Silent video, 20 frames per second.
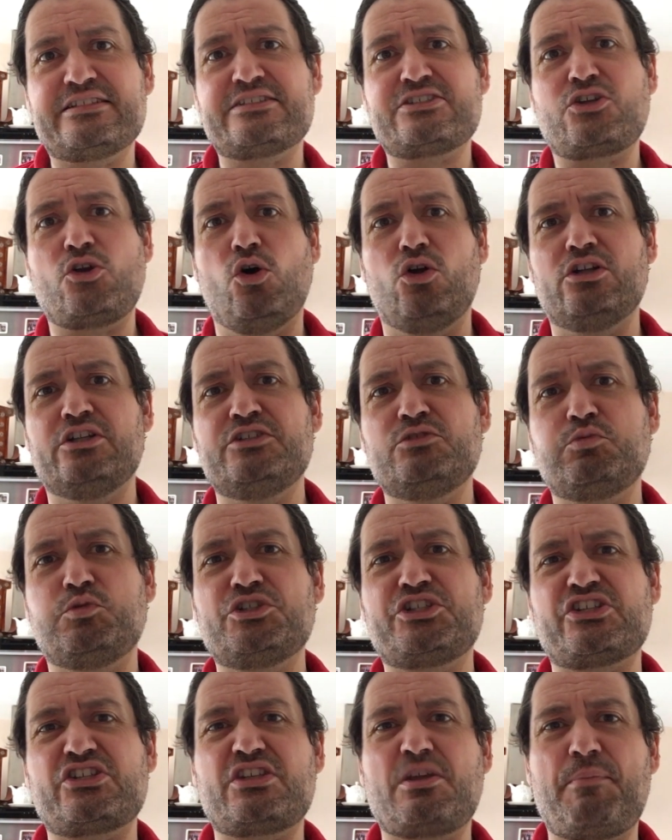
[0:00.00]
Scotland were
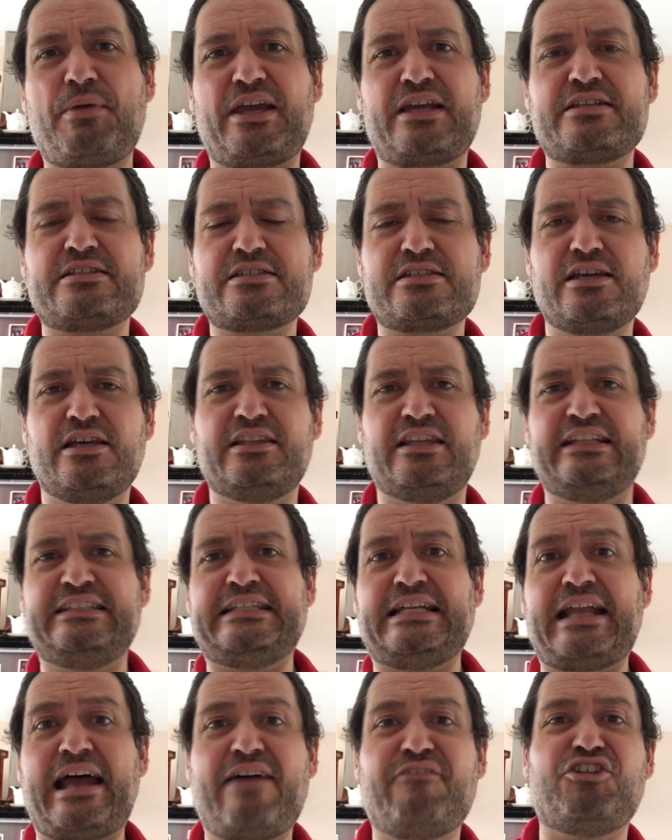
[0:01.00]
just a bit concerned that they
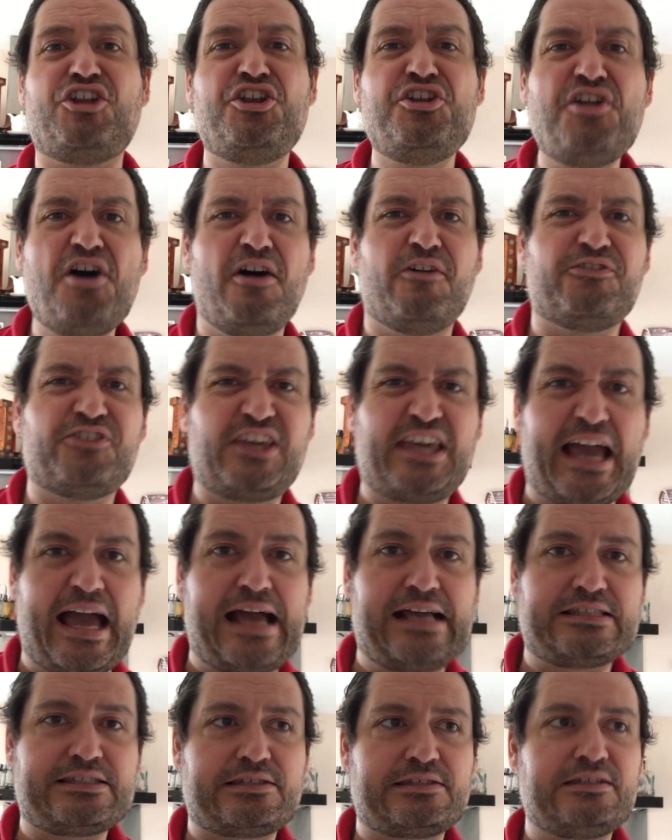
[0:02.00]
didn't have enough
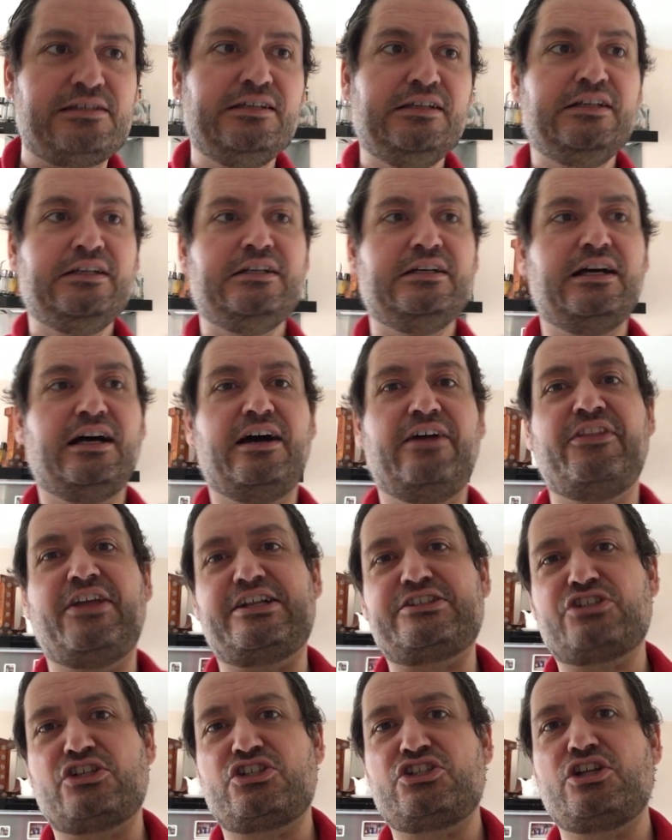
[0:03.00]
gas, and
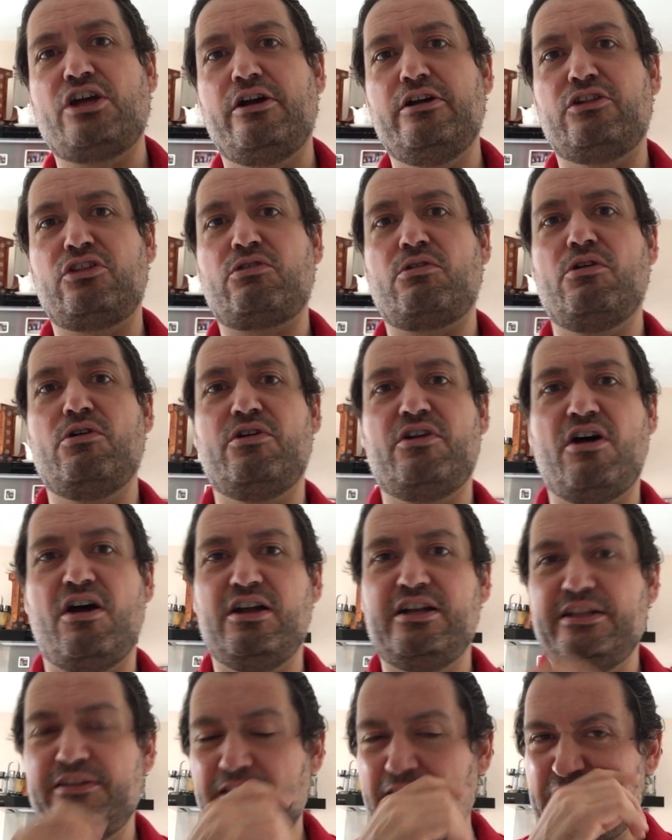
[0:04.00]
that just showed through, and
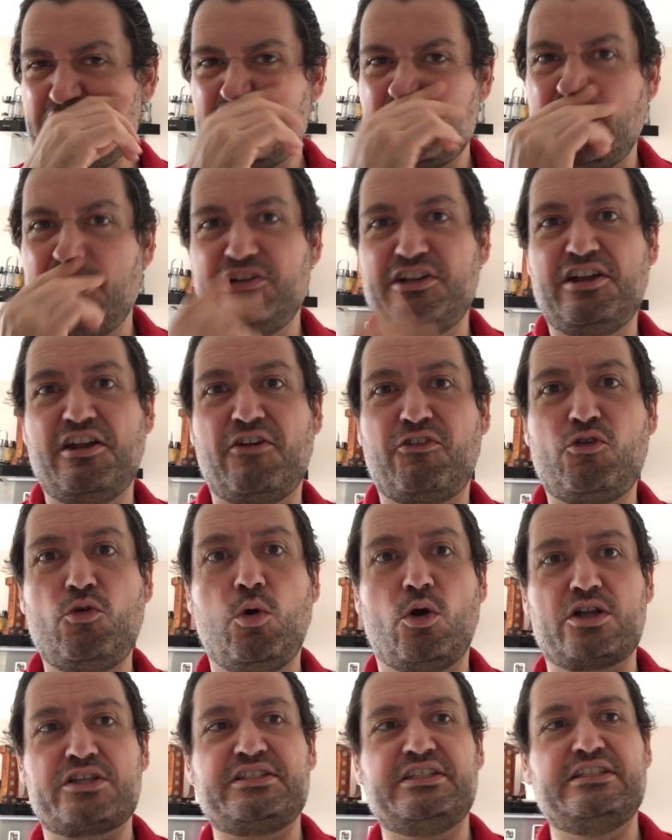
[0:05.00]
Ireland then showed enough
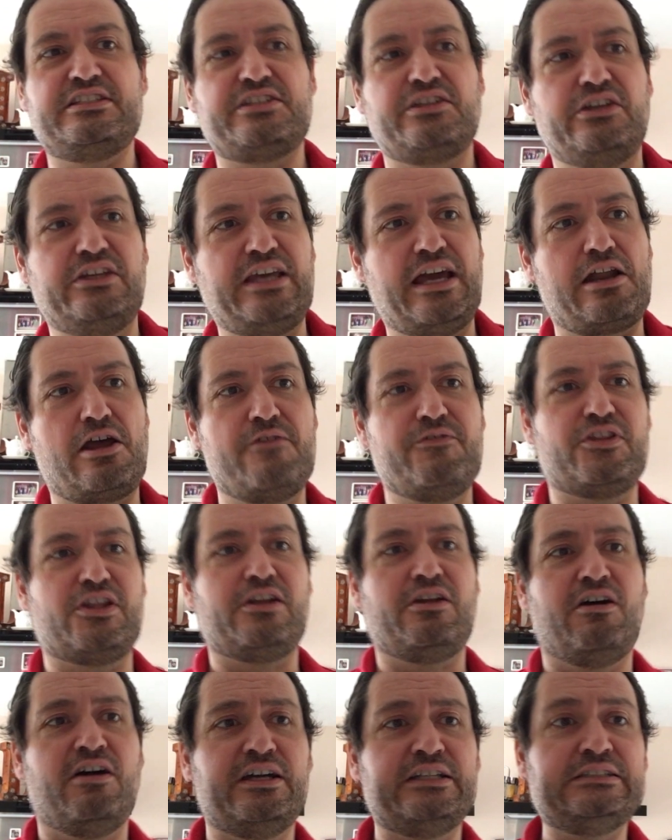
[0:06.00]
quality to get over the
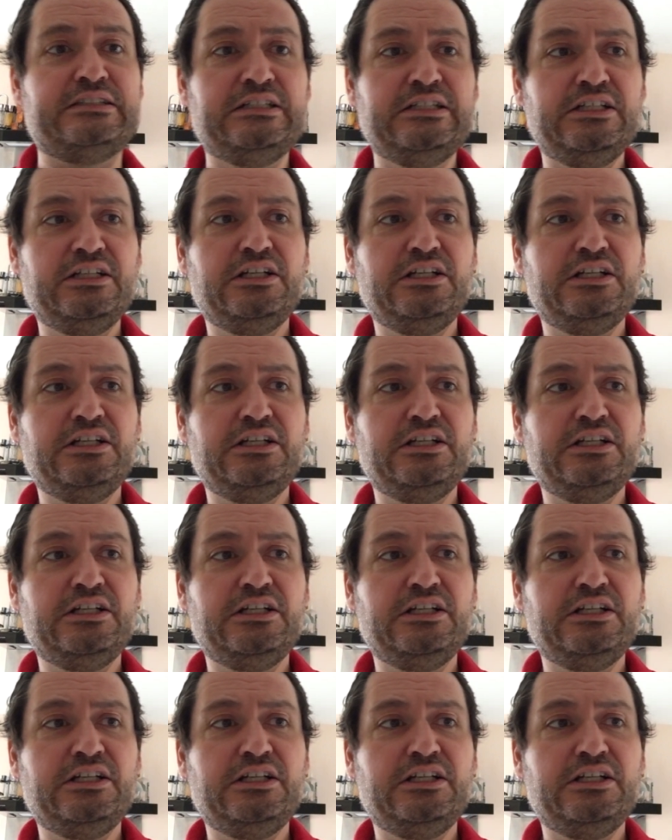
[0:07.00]
line.